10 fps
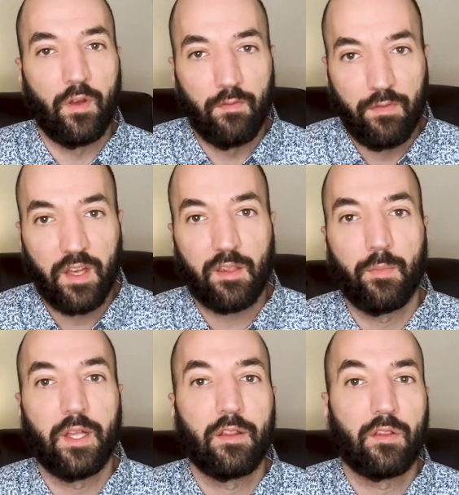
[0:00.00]

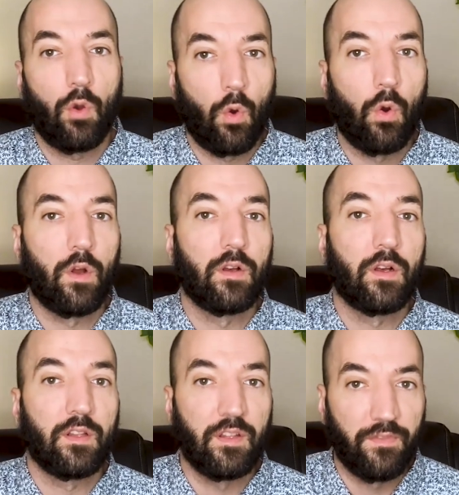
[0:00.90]
investment or
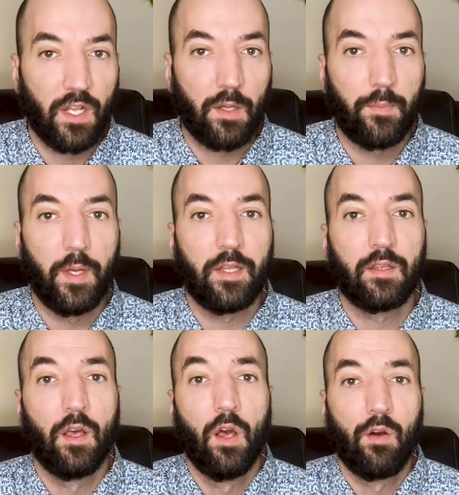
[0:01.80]

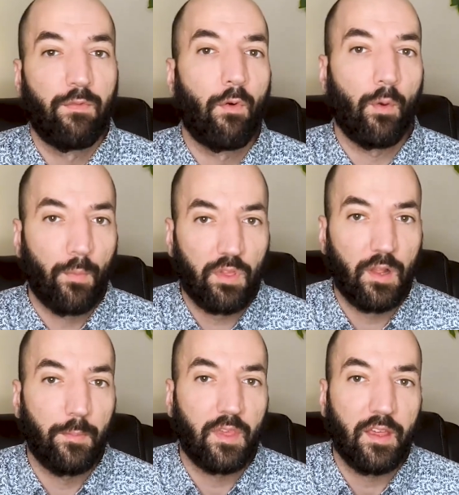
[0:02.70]
development, for
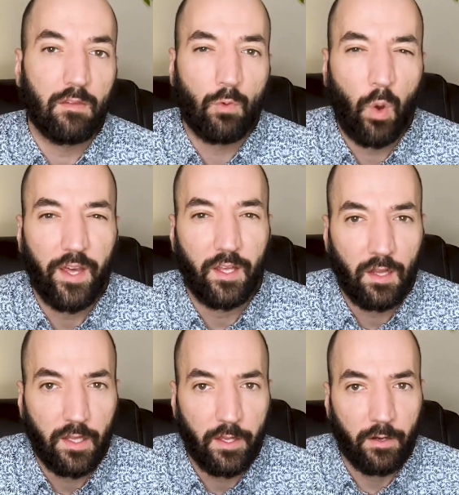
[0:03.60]
Muslims is quite
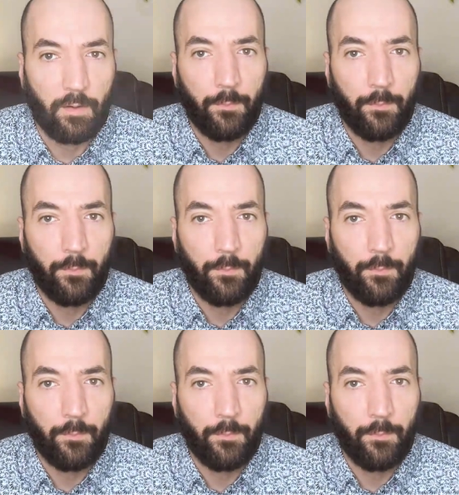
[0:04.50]
clear.